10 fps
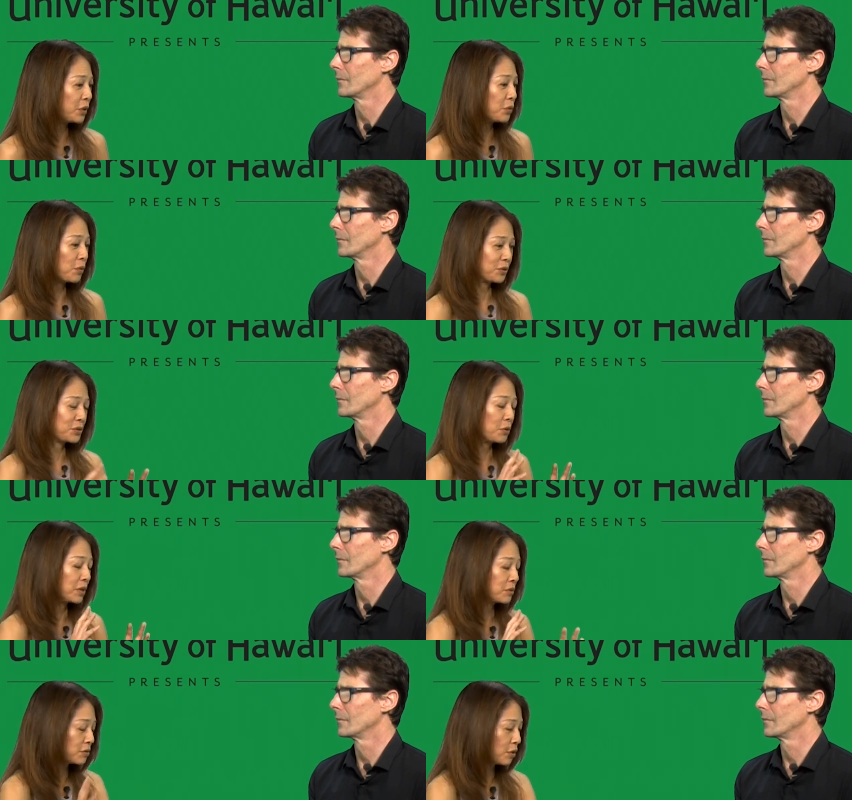Speaker 1: who are so
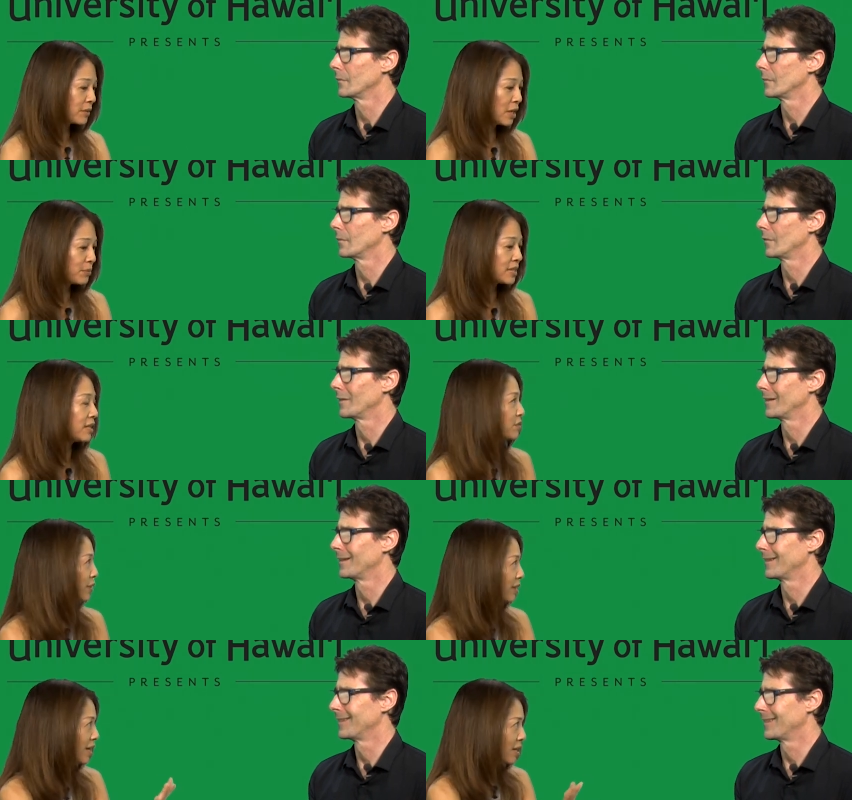consumed and obsessed with
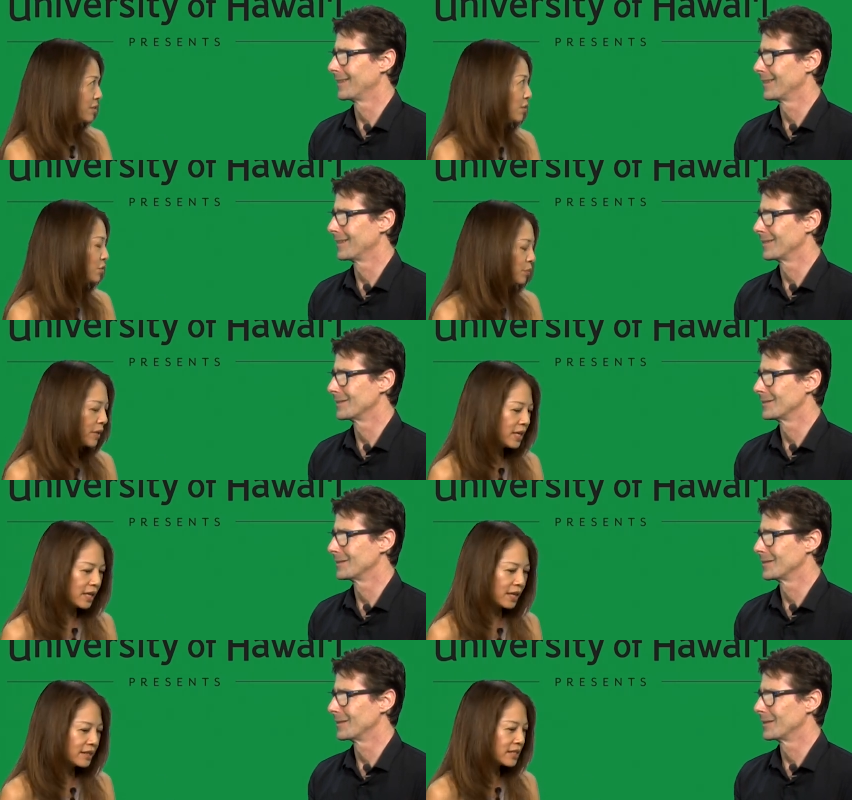social media
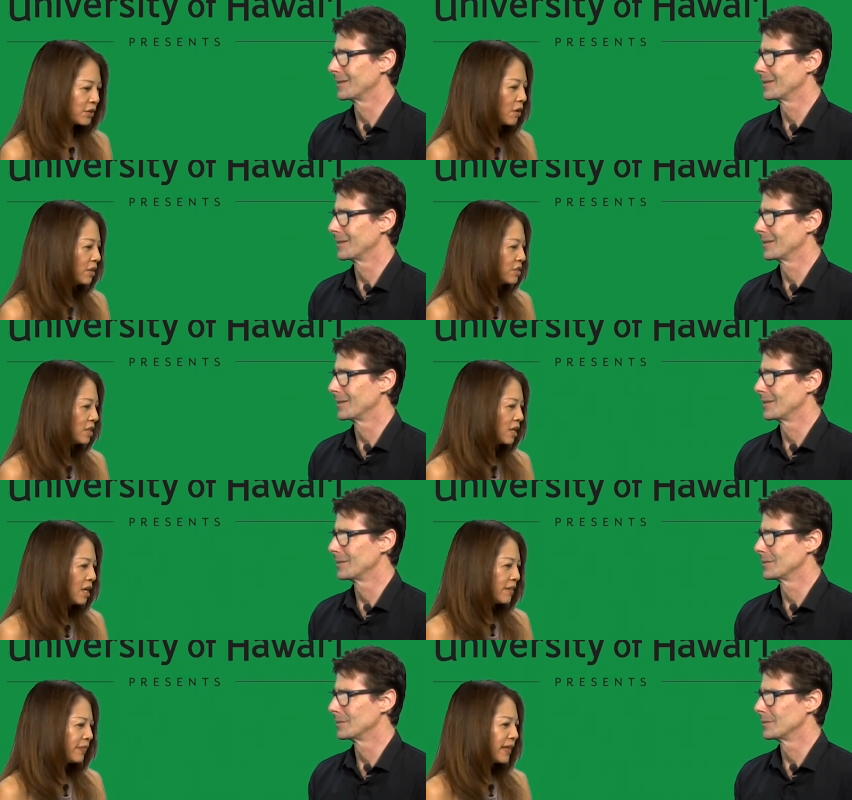and technology,
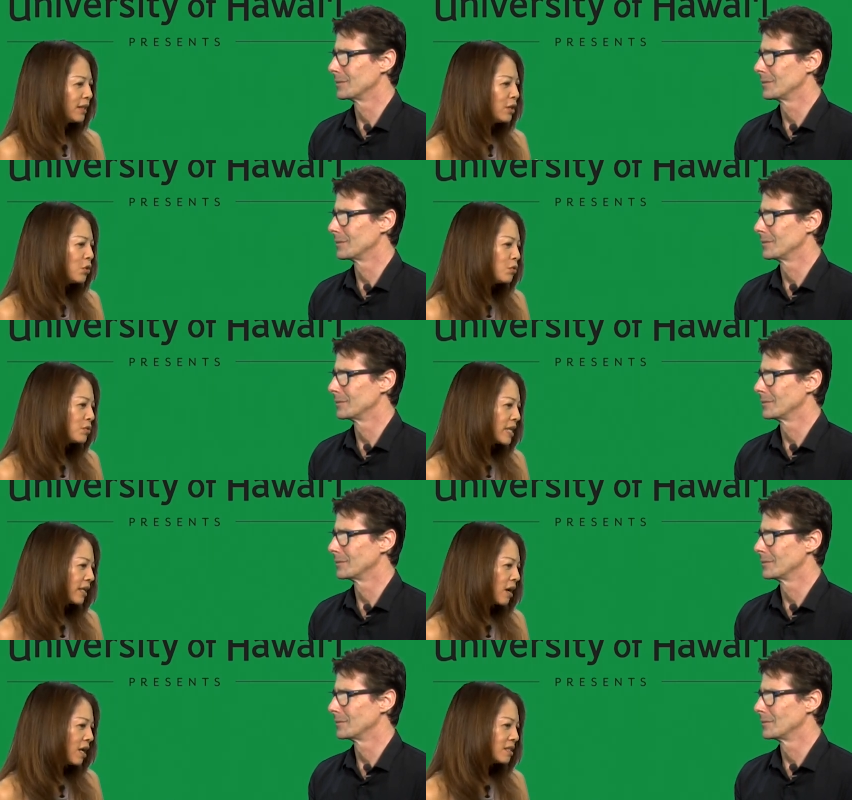that they lose that
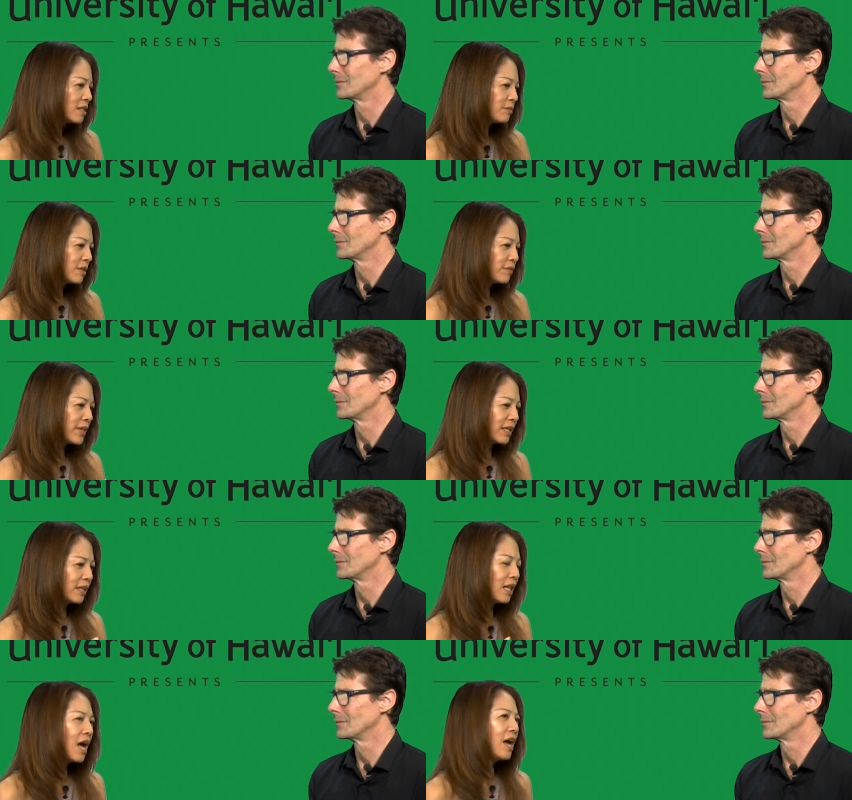concept of that
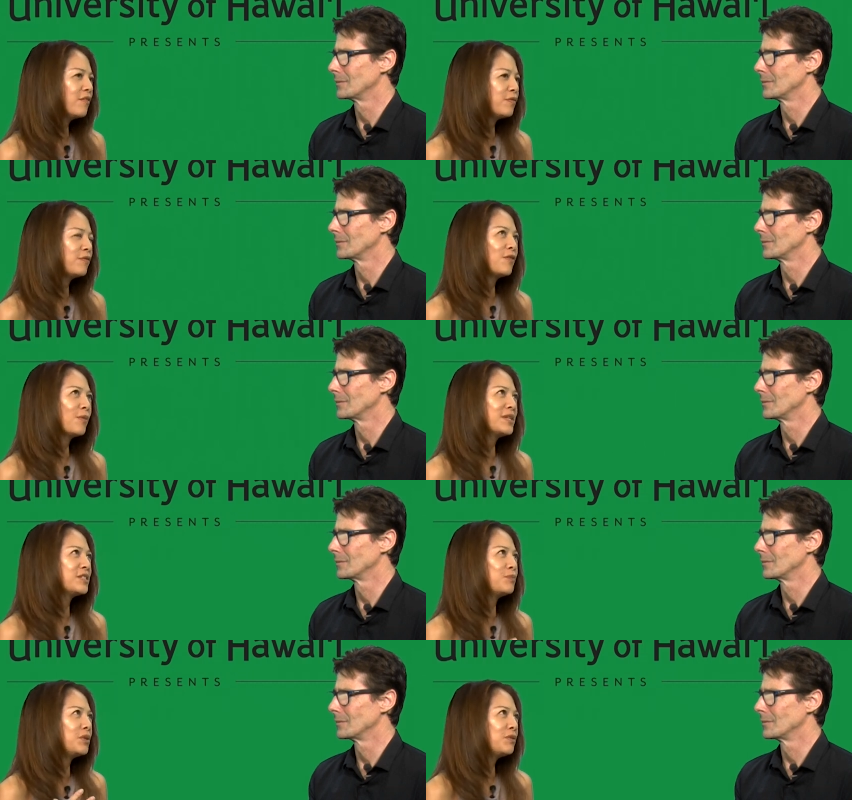live performance, the
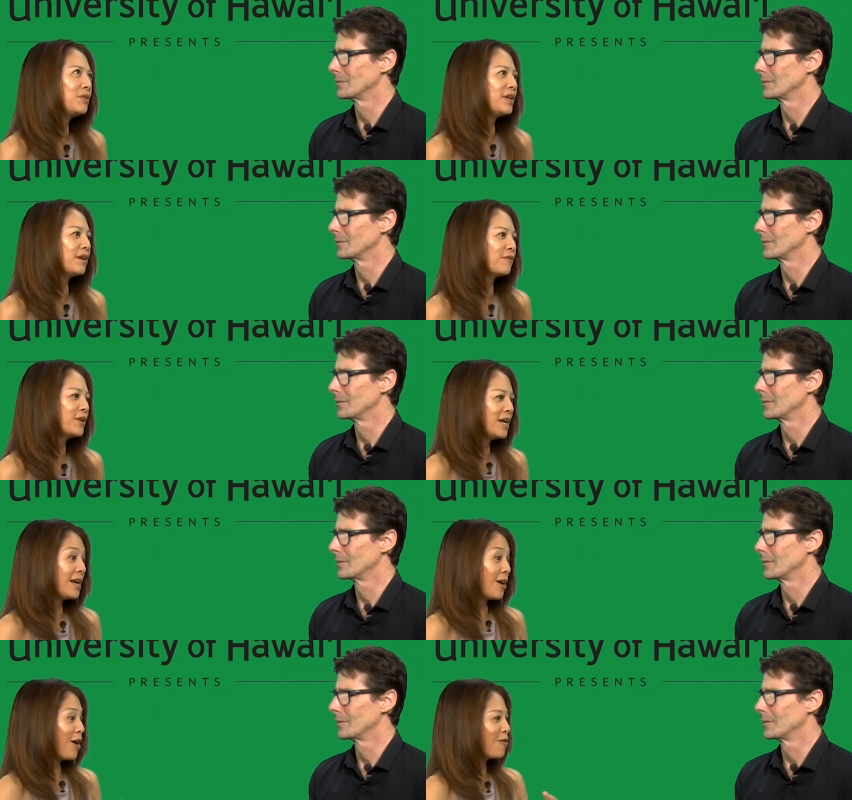beauty of,
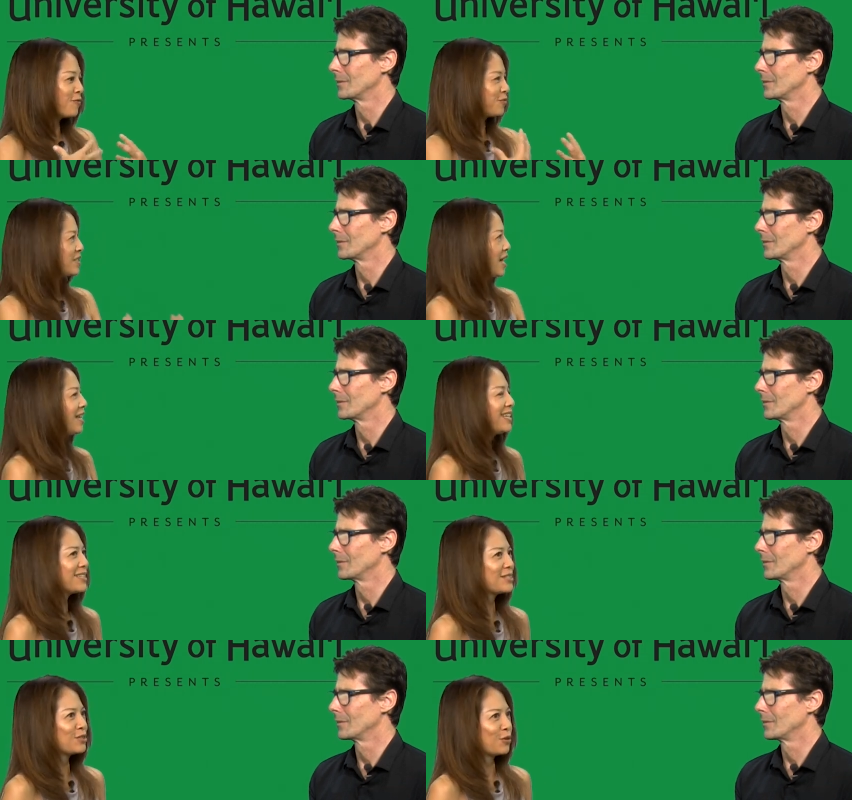of telling a
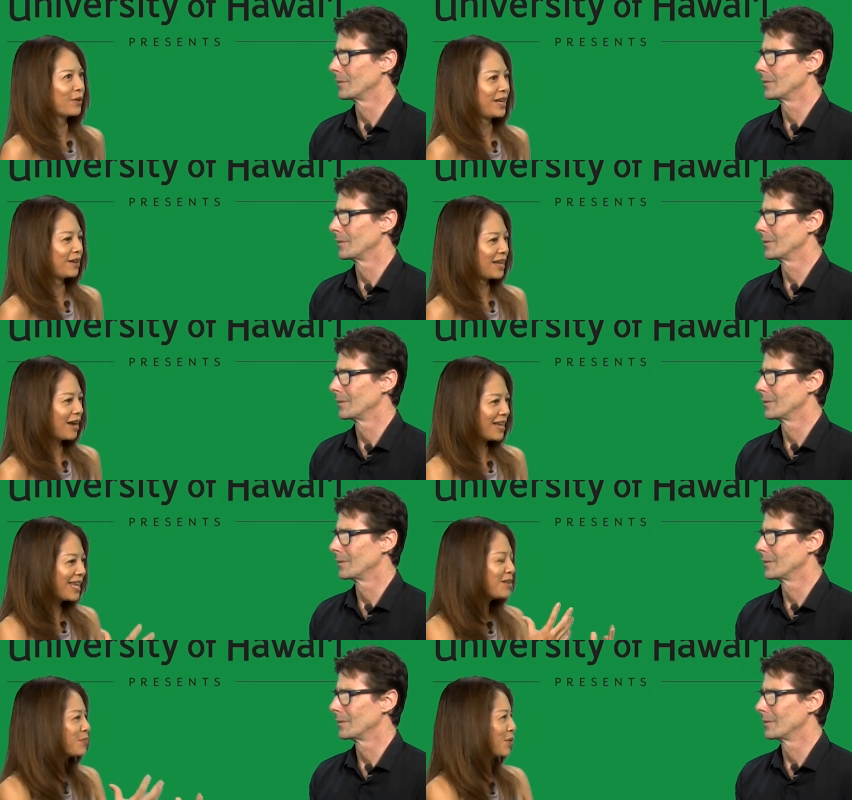story
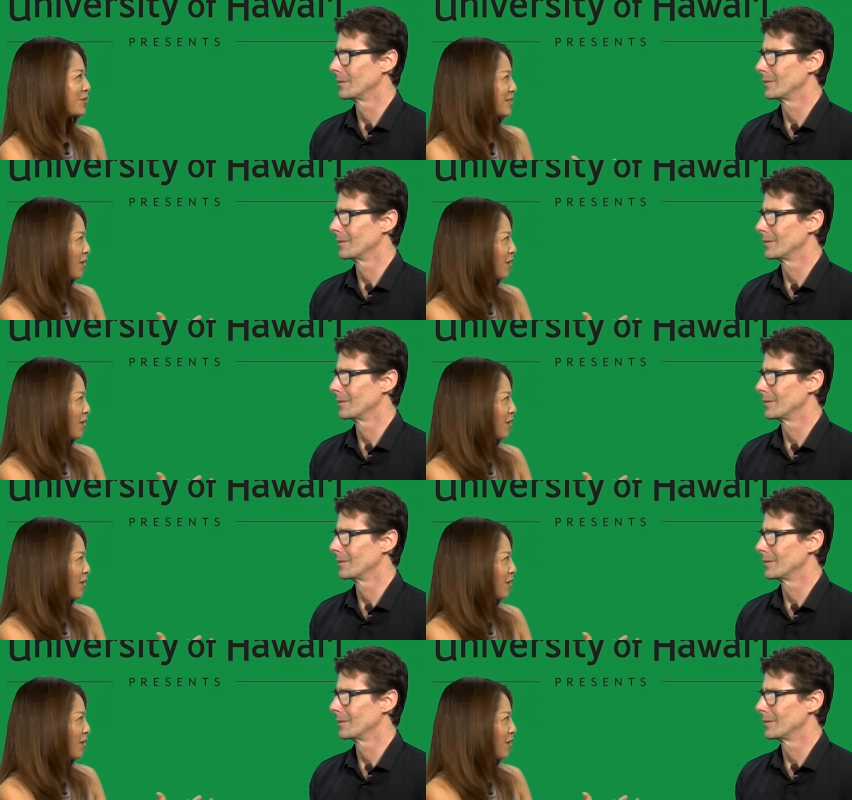in person,